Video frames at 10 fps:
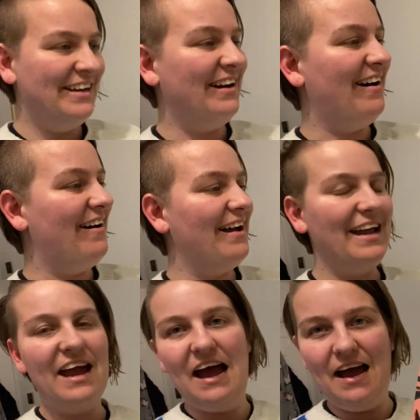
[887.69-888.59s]

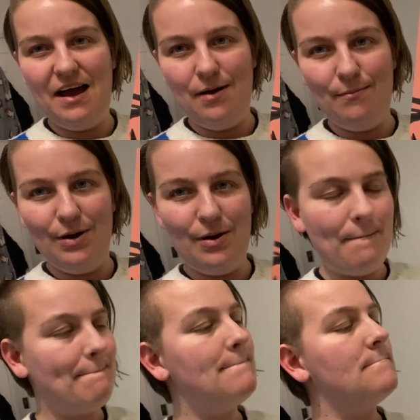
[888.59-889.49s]
I am
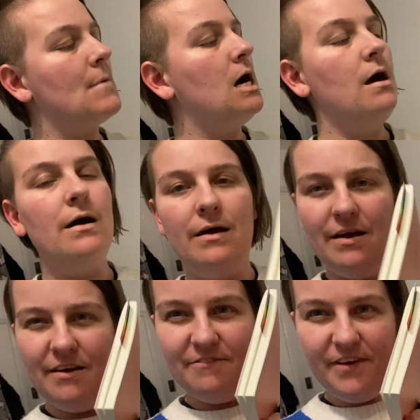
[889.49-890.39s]

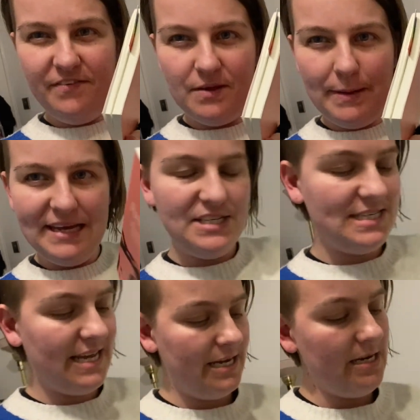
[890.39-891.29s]
50 pages
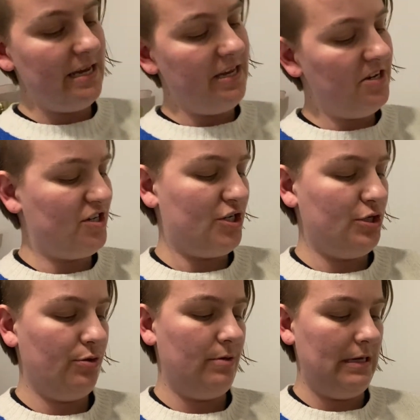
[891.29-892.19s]

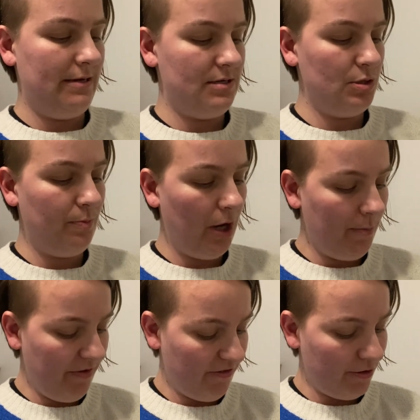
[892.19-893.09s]
into
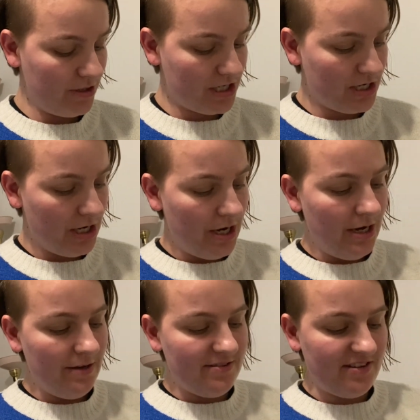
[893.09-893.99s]
Permafrost,
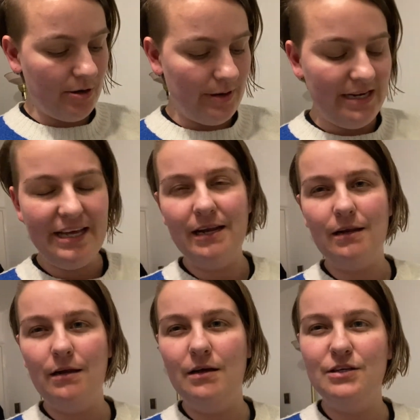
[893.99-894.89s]
so a
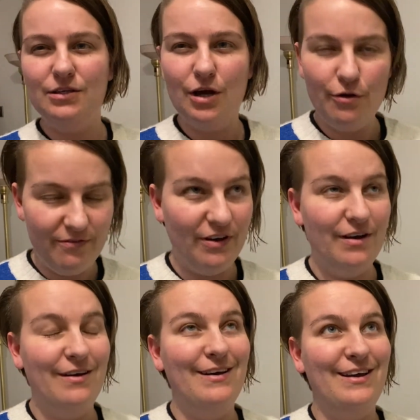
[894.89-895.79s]
little
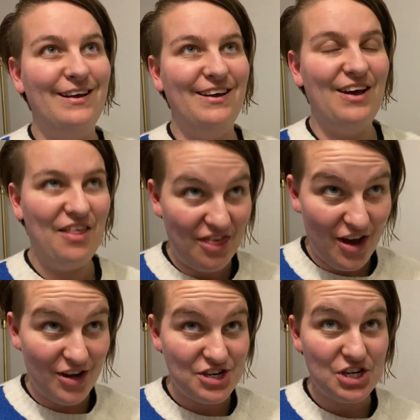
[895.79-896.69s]
over a
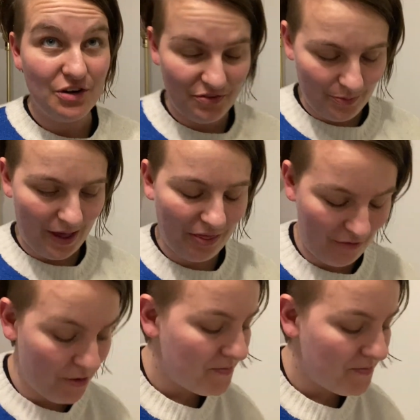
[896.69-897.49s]
third of the way through.